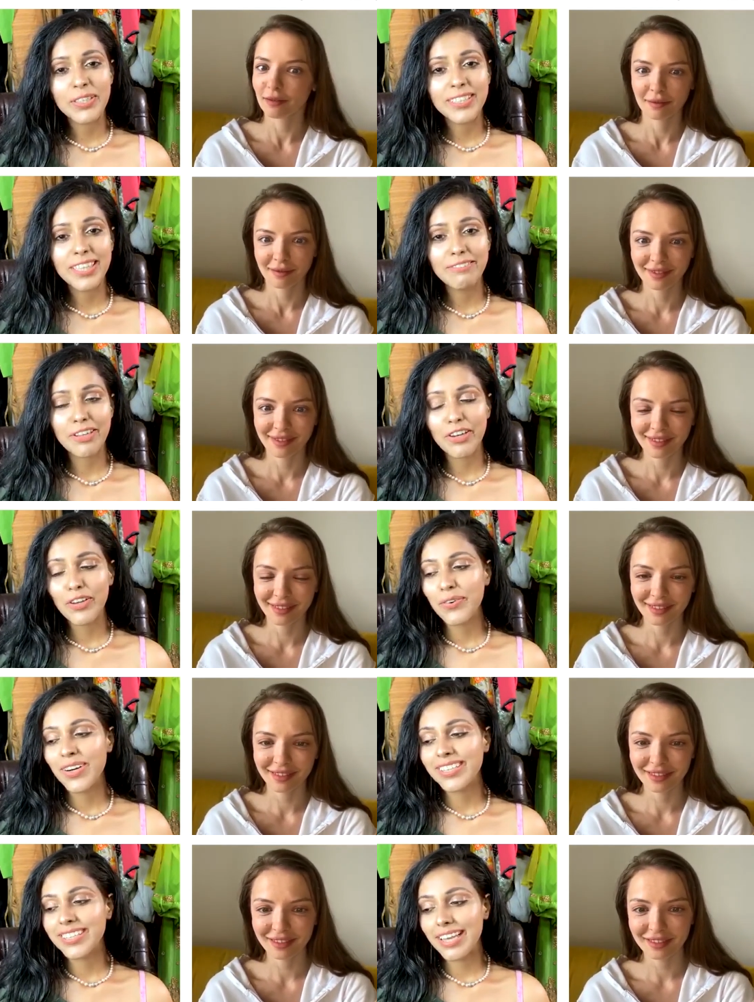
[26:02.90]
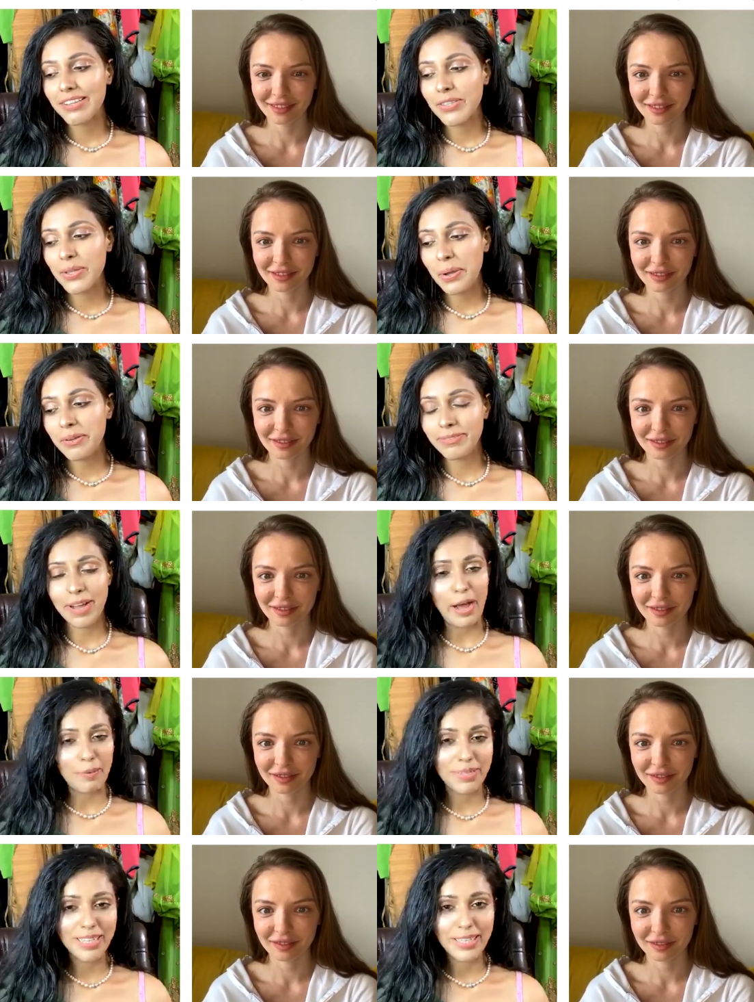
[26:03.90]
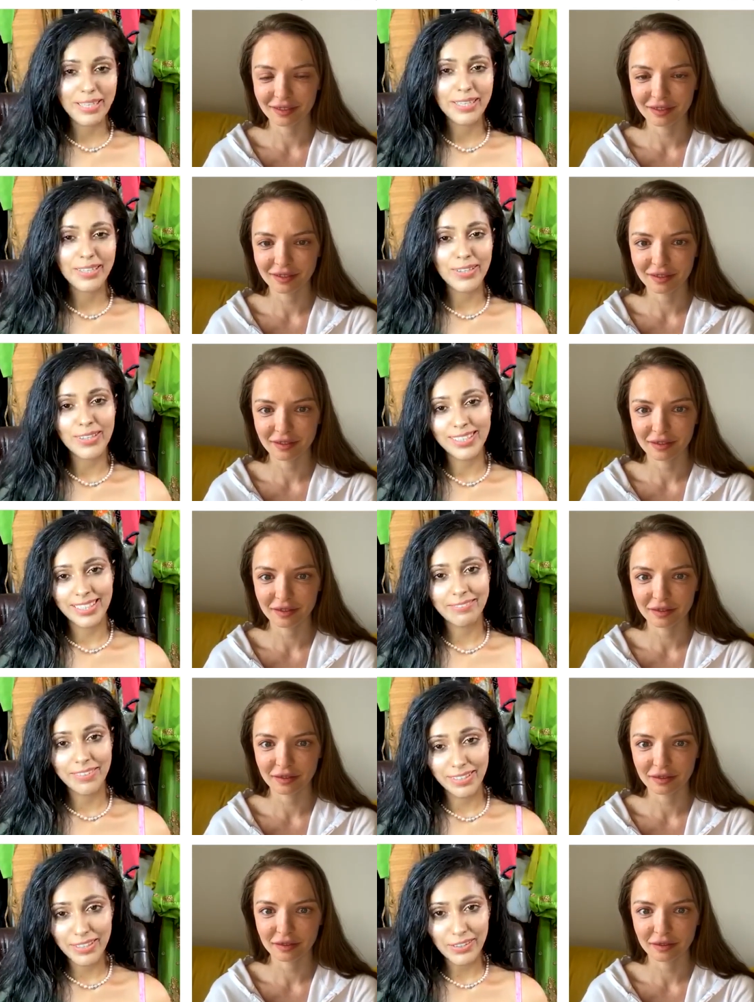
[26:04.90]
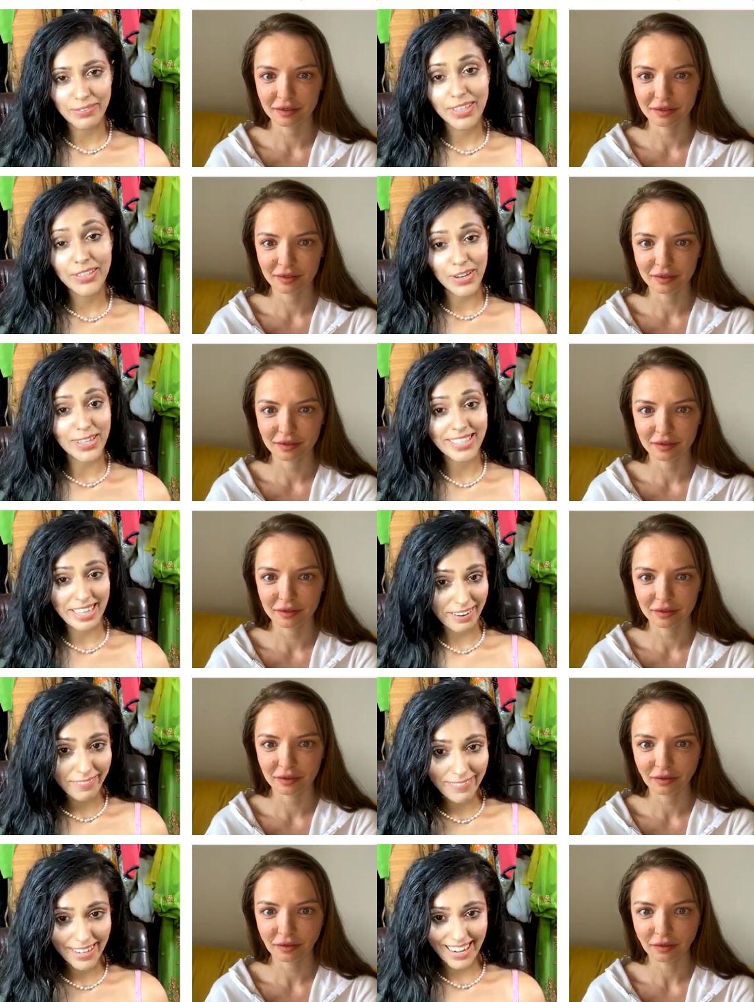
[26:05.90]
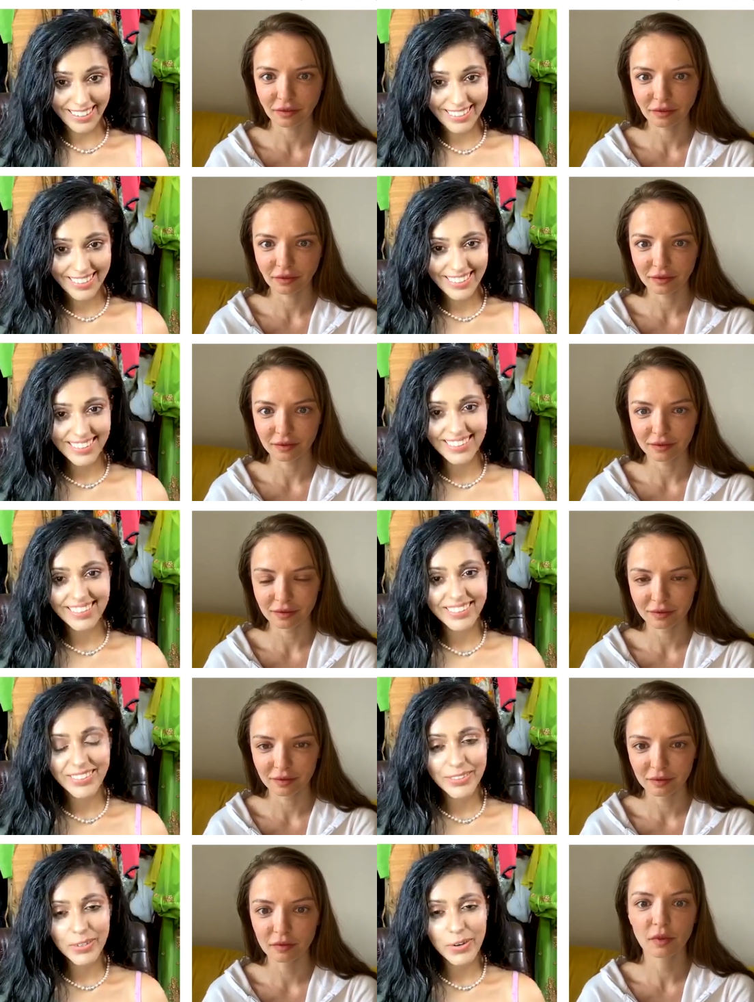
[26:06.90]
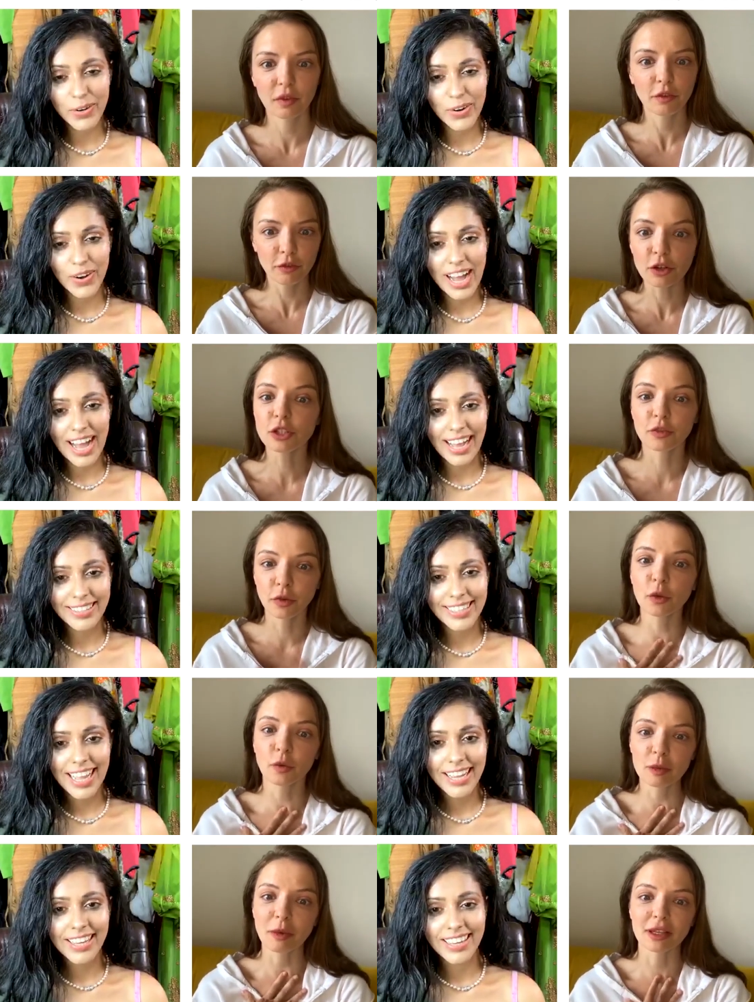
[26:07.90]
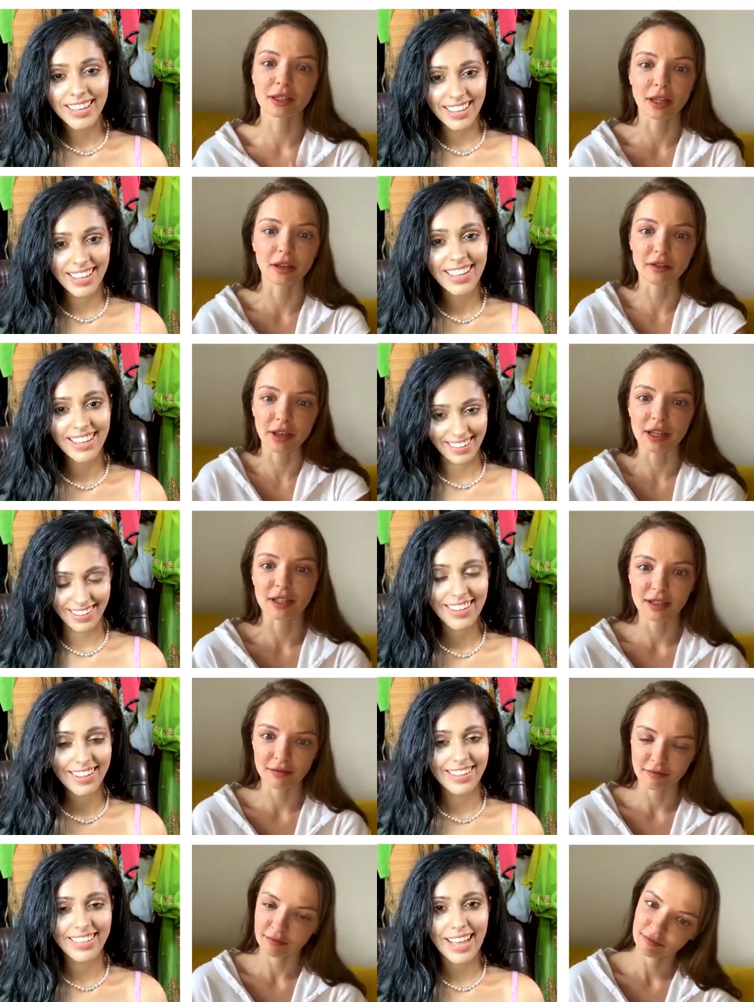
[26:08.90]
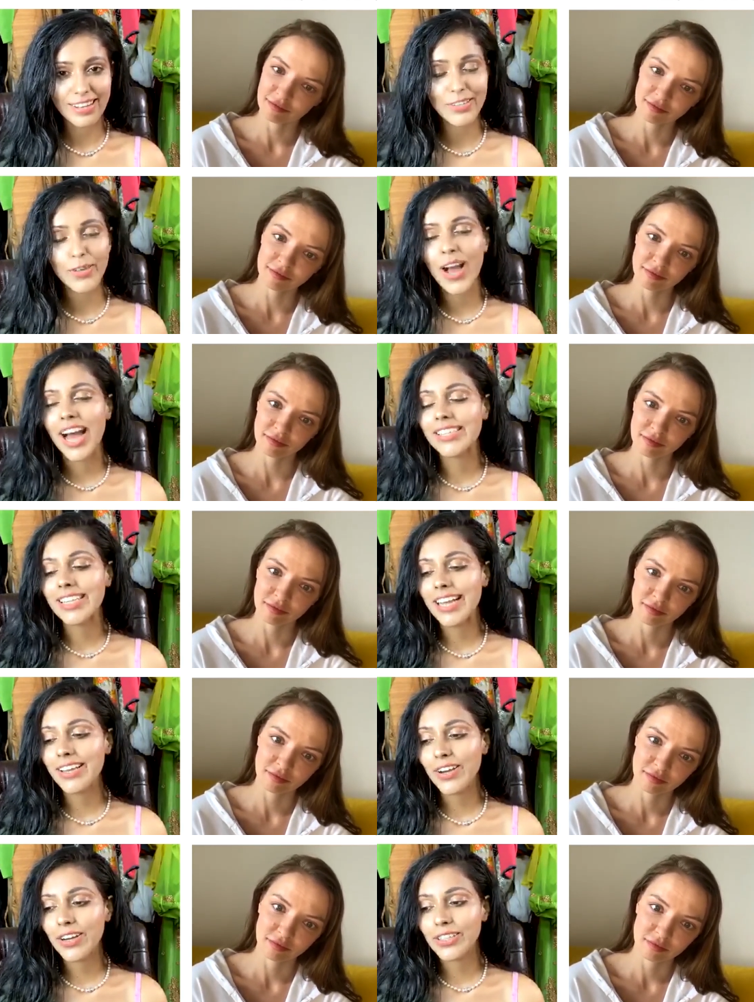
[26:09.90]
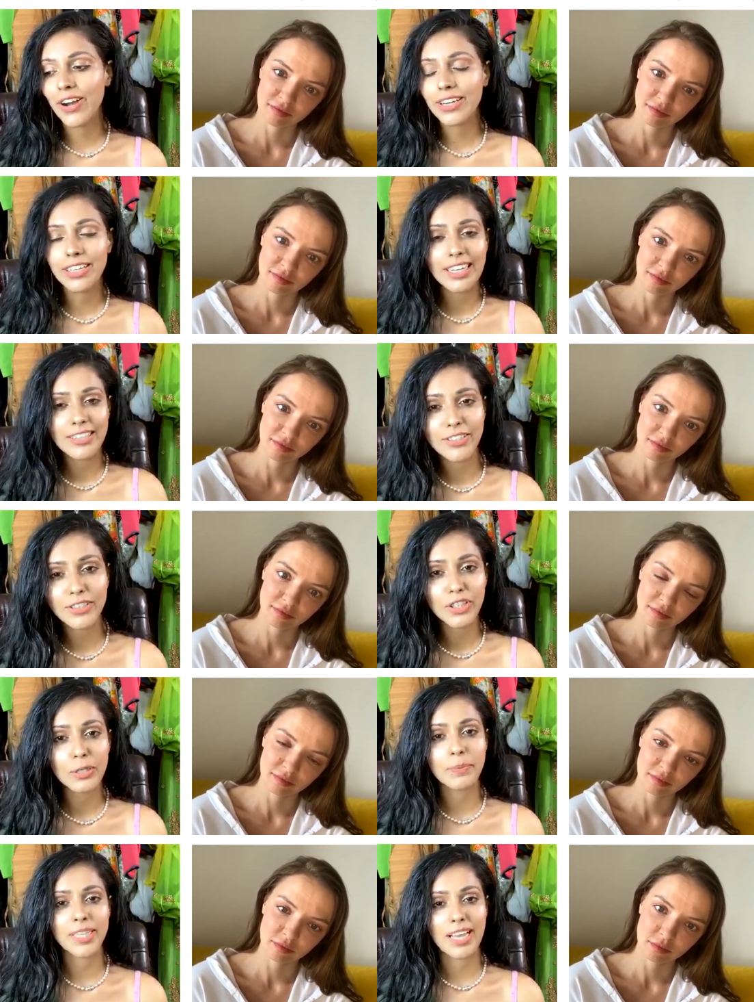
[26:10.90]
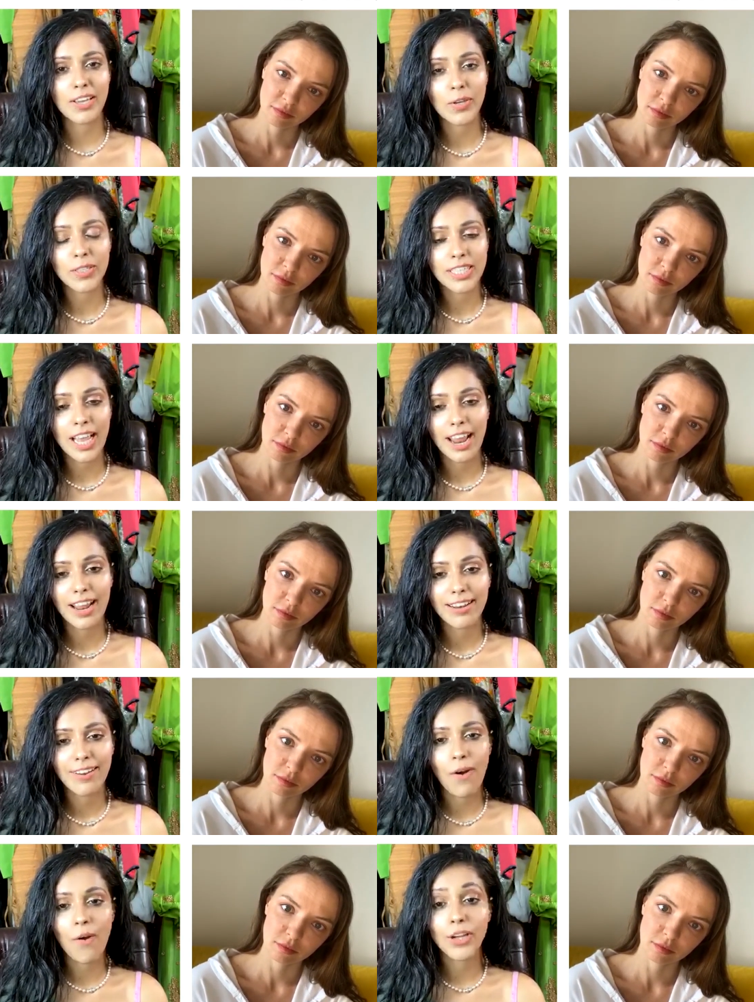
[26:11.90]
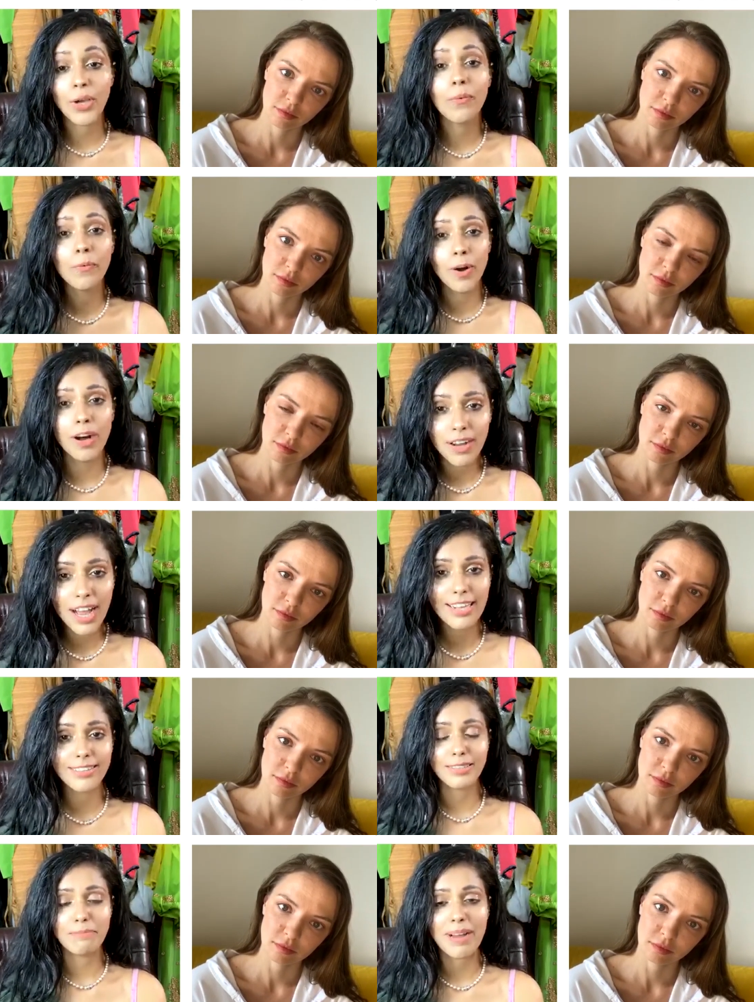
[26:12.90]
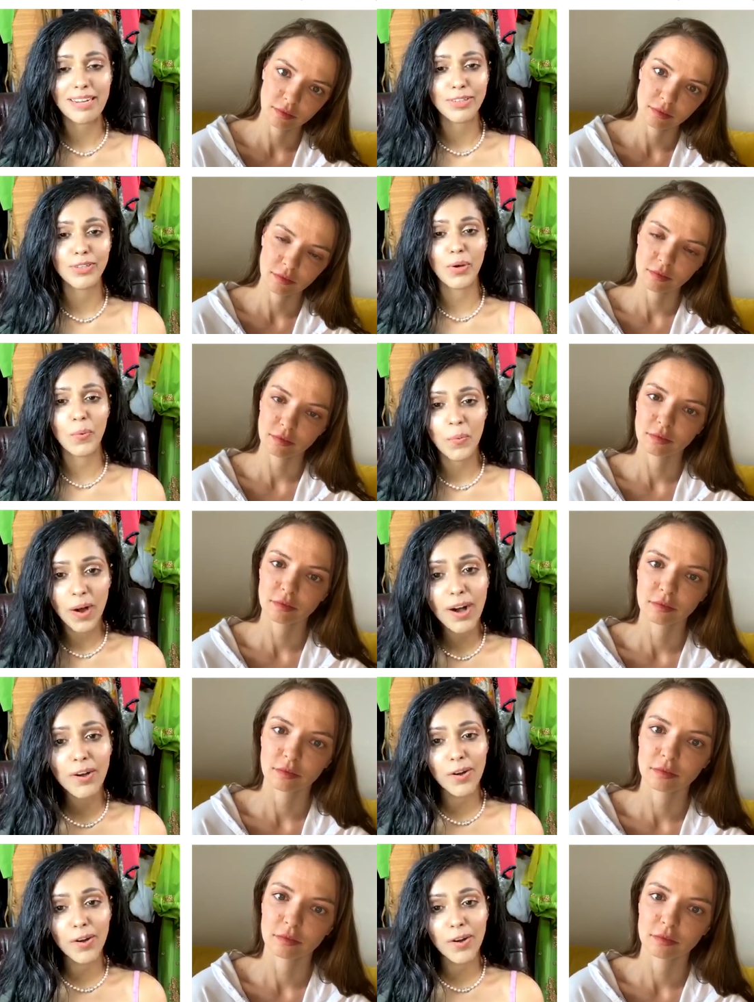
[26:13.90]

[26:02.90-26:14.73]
Speaker 1: given you a sense of harmony in your within with yourself, right? so first has, of all like, with
Speaker 2: myself yes
Speaker 1: yeah so has like your relationships like you said or your work has it impacted your work or